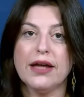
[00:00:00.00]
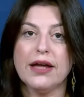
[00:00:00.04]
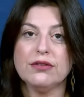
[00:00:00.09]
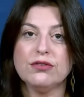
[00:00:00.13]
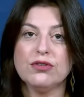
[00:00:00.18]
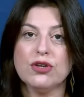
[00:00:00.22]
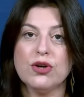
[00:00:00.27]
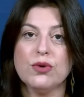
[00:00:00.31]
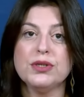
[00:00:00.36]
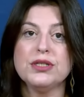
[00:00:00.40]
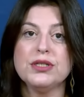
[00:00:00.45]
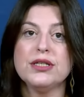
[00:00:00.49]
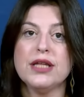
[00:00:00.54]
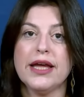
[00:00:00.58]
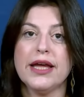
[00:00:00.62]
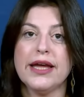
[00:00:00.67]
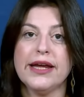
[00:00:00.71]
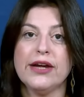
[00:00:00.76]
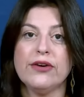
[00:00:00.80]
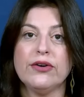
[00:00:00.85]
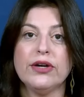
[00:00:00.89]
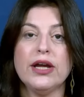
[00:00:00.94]
towards the
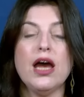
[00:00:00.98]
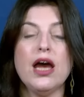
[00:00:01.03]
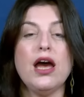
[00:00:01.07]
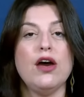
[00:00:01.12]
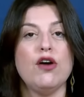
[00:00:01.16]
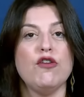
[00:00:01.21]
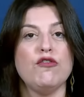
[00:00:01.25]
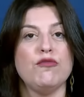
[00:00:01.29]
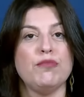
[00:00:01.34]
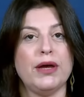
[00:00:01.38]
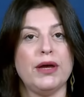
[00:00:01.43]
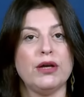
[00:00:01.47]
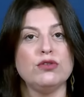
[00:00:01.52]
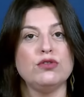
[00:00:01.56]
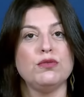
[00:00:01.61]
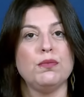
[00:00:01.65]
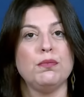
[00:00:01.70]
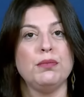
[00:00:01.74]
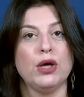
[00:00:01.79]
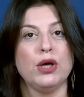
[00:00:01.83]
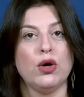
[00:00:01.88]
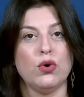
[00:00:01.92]
area of
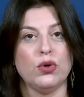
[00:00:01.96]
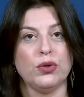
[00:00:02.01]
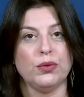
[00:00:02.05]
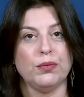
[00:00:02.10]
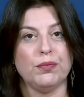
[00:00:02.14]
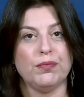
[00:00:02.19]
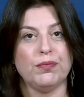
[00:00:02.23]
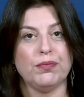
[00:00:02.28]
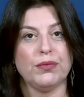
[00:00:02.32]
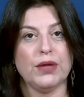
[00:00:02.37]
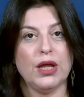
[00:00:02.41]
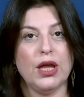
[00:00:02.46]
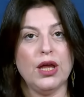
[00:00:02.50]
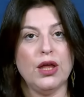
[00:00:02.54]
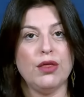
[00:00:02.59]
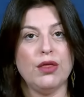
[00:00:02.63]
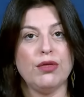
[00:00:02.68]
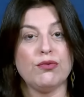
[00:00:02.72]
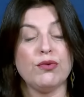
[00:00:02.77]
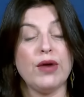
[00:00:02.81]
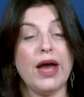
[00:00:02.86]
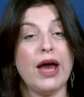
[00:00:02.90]
Mount Meron
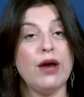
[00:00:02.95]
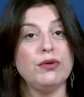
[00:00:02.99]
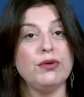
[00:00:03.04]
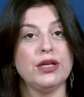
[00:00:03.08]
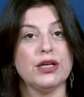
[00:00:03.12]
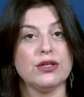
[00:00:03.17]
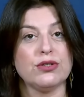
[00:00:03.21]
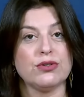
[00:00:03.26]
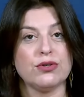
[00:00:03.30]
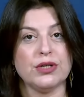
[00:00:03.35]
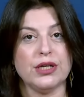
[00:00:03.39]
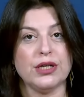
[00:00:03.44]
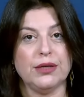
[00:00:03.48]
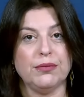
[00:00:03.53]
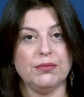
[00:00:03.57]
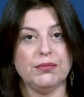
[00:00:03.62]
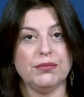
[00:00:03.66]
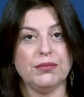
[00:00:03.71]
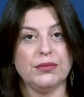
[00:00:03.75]
throughout yesterday.